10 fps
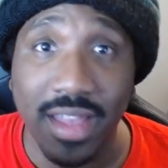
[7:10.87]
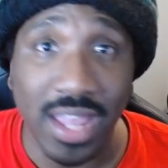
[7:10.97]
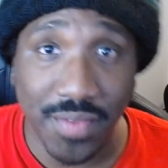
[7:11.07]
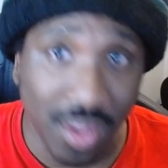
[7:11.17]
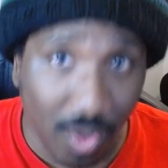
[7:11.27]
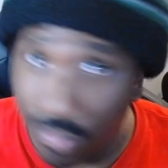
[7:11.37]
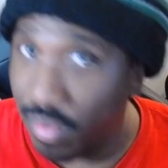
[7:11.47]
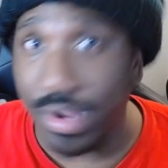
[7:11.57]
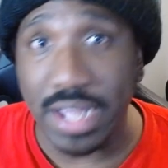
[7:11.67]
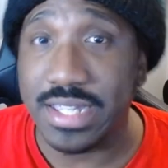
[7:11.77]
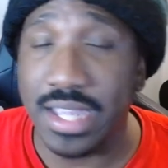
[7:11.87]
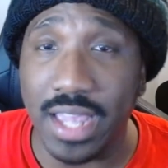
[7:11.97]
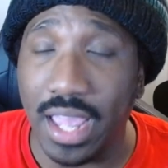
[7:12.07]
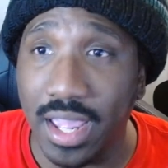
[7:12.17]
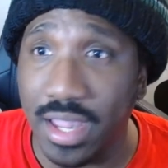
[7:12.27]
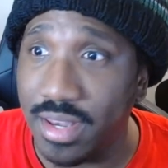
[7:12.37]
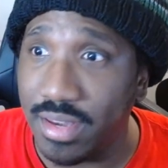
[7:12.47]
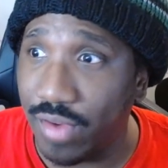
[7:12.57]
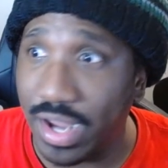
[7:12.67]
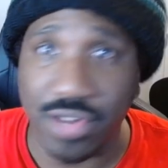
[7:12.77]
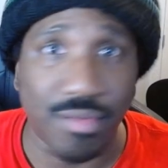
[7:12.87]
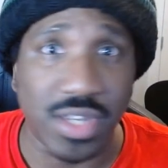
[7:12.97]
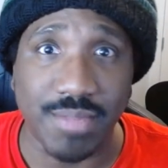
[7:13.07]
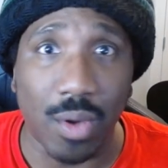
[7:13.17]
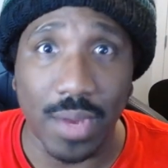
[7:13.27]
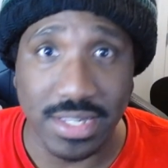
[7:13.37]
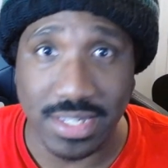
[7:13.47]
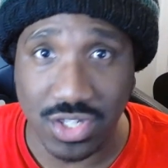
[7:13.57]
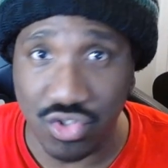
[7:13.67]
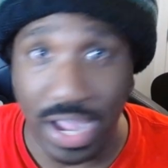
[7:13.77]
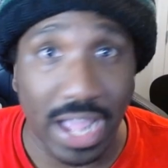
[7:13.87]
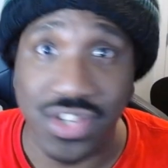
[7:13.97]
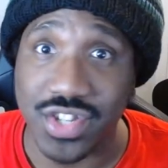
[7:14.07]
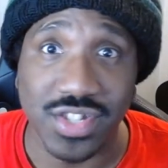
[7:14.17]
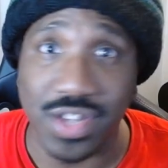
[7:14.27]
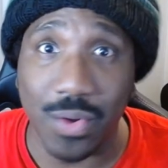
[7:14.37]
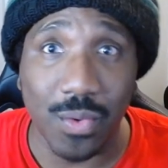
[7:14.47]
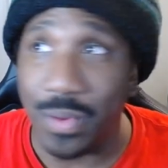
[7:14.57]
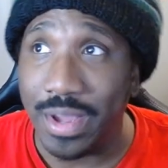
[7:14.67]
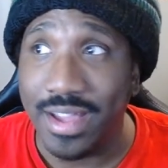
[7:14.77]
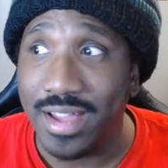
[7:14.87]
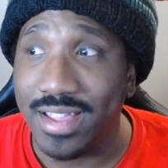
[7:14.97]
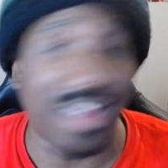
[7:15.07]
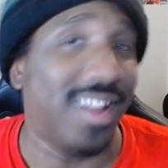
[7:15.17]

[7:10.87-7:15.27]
Even the oval racing in Gran Turismo is trash. So yeah,